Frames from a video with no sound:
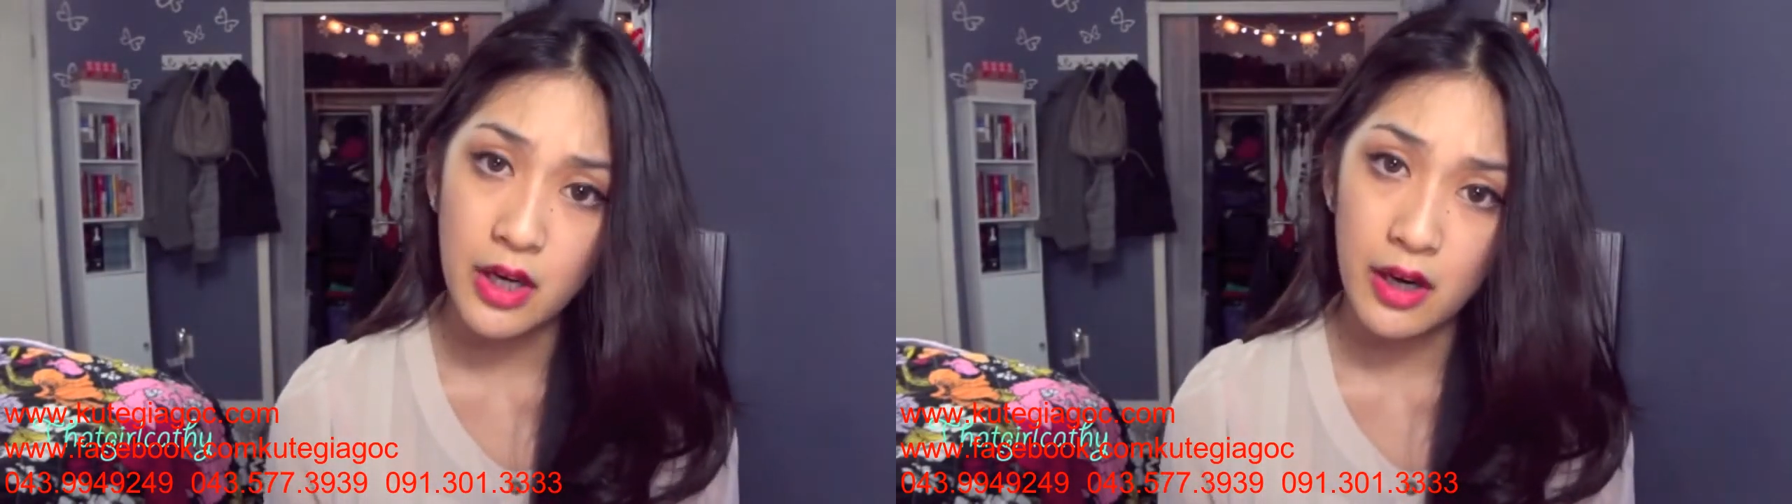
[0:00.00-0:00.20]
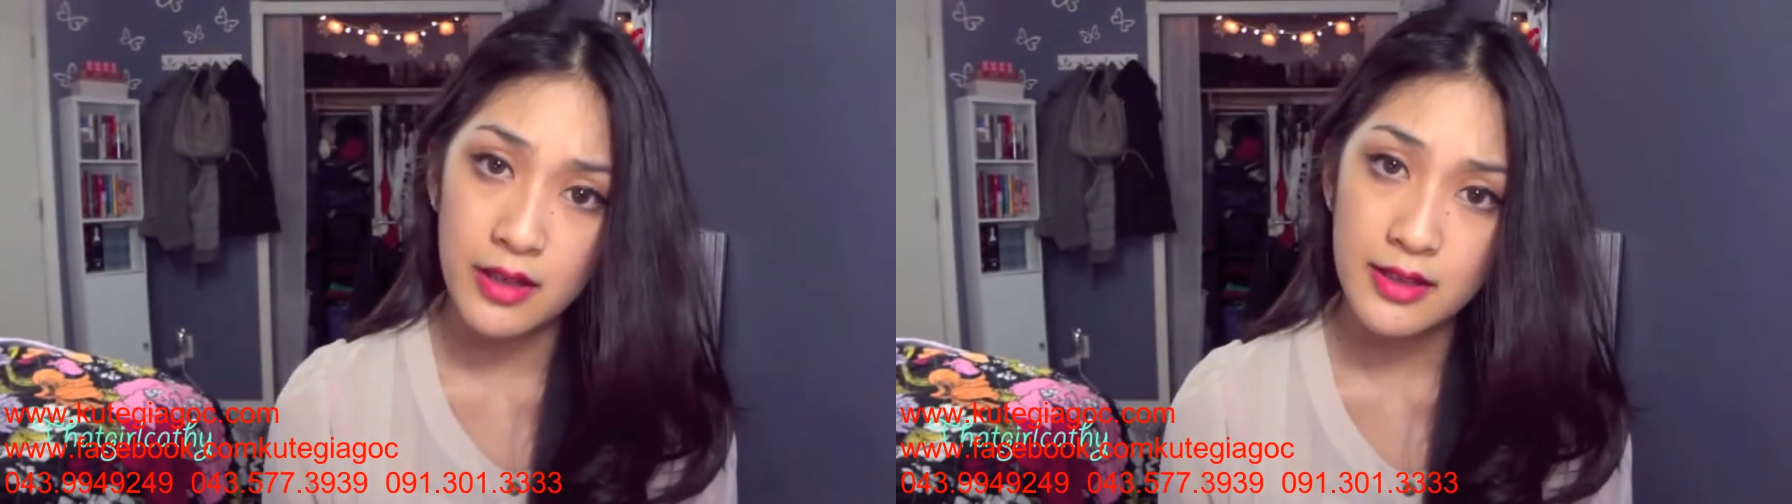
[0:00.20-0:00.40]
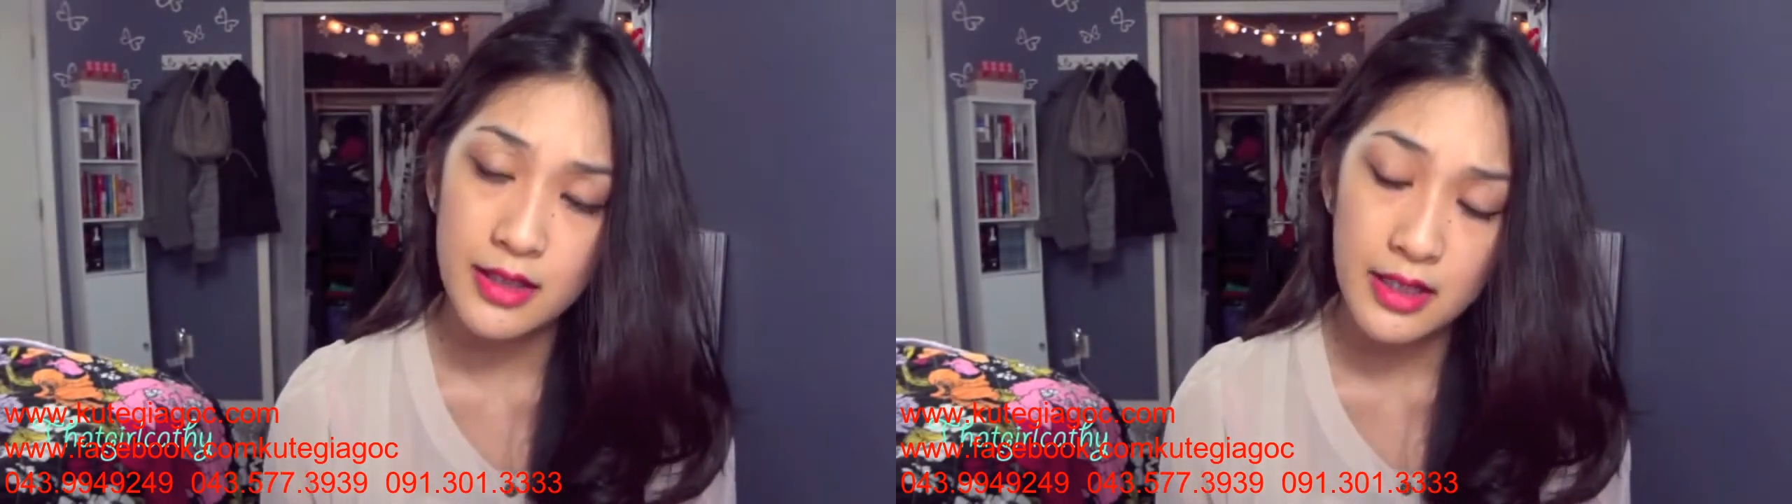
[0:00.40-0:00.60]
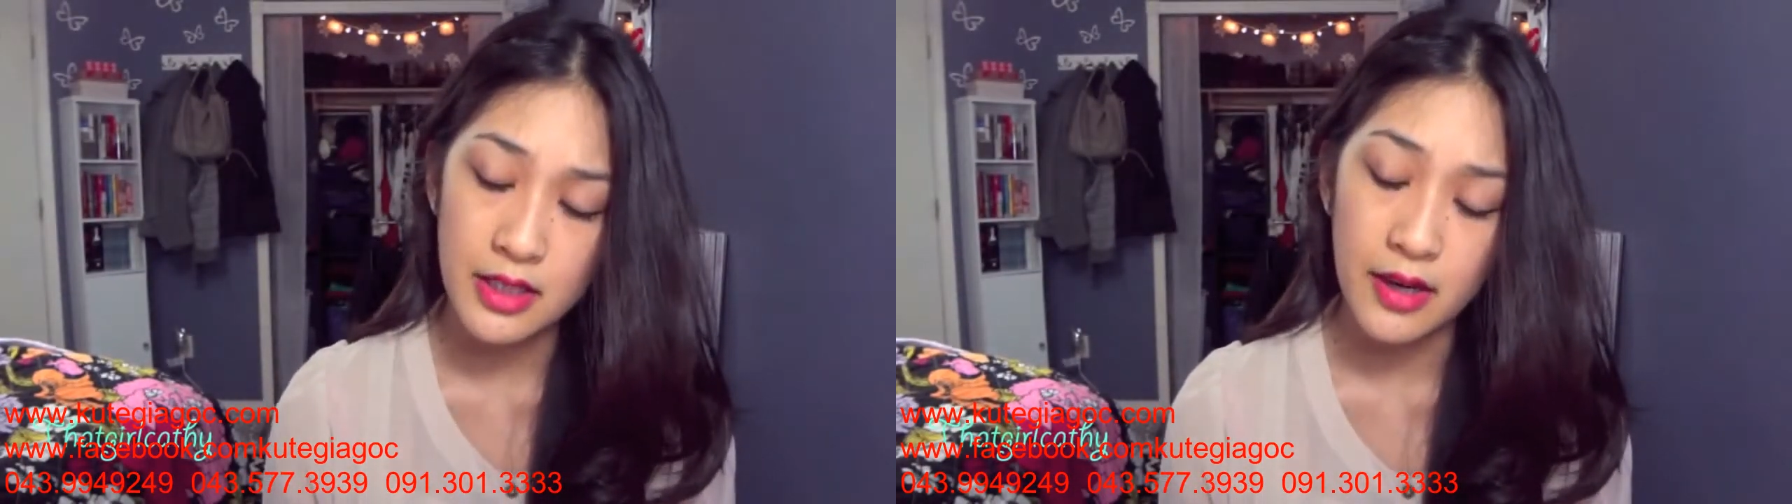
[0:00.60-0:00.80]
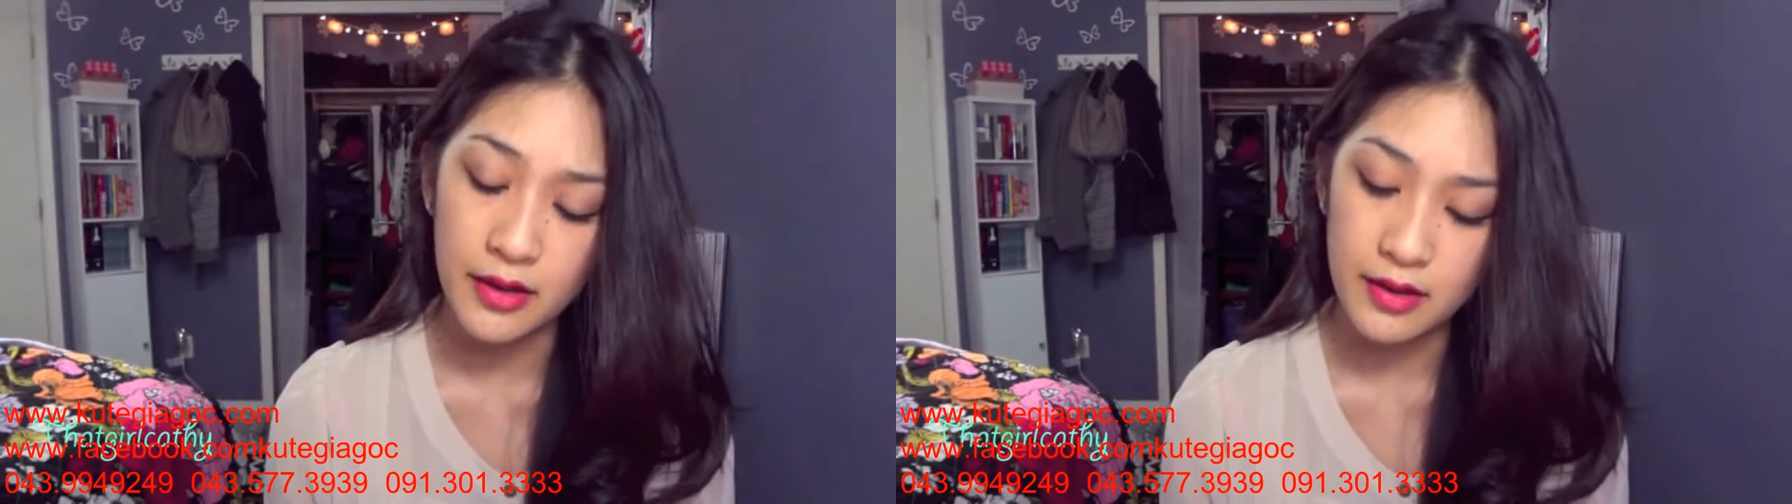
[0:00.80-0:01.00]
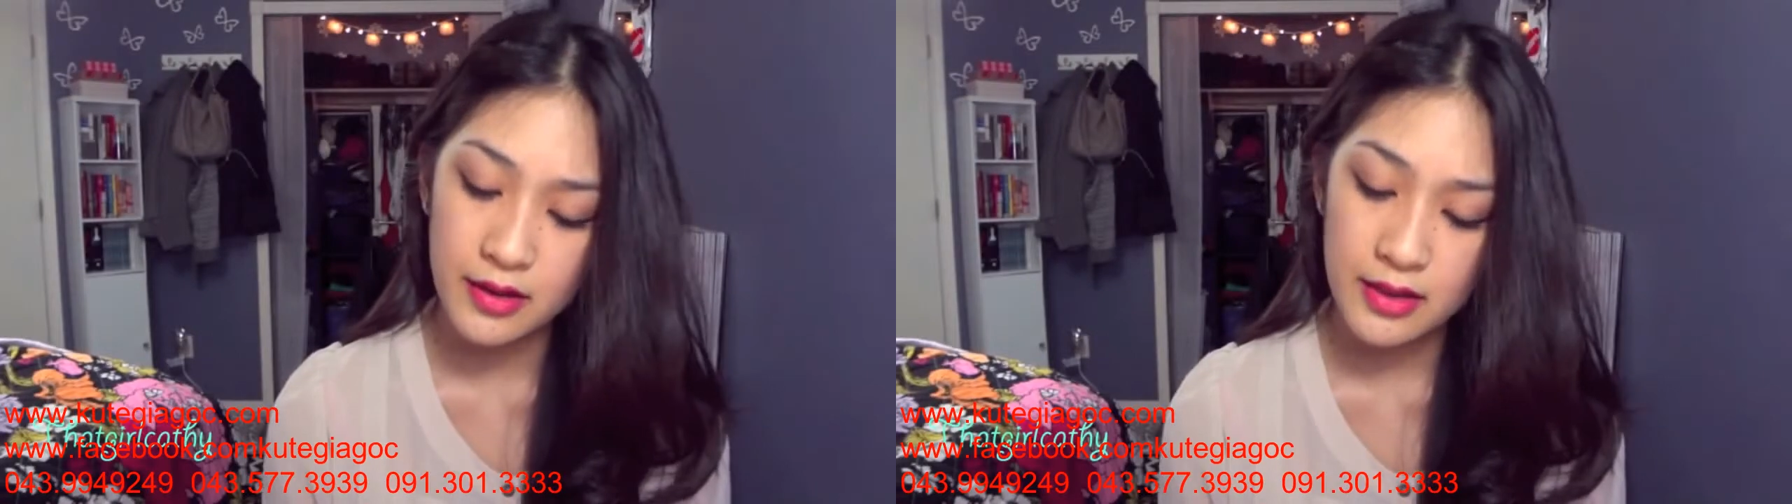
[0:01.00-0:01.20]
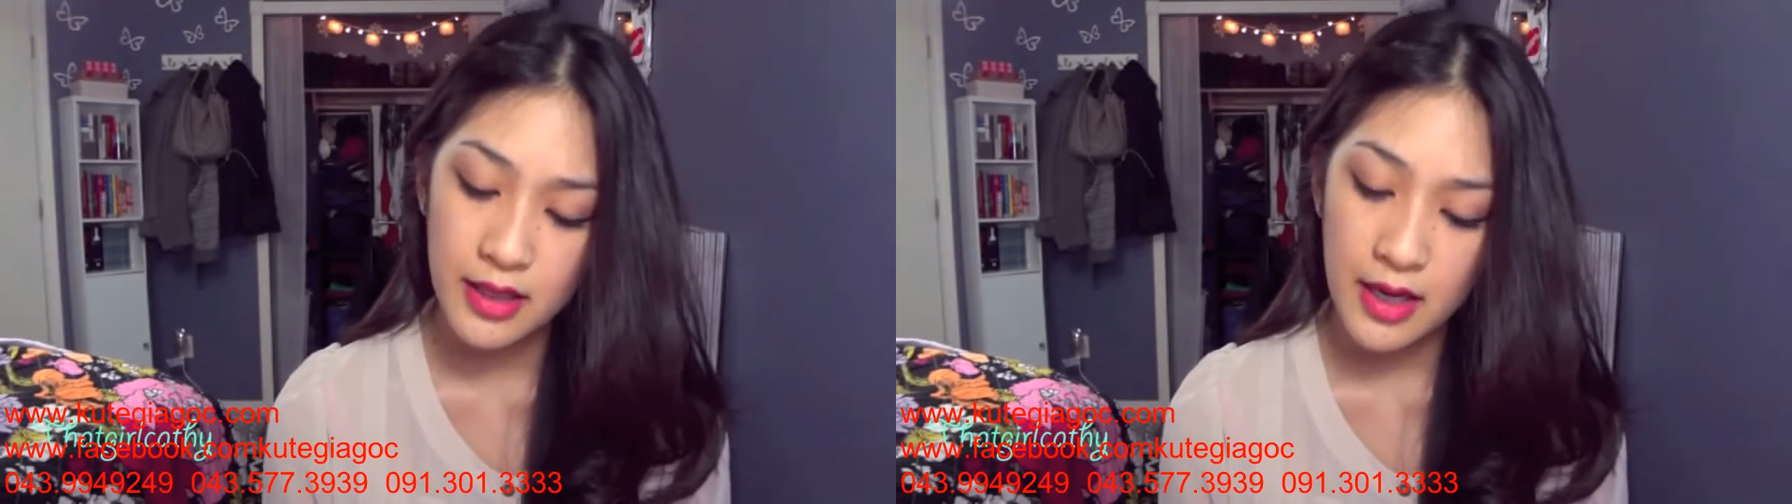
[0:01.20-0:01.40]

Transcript: cost $10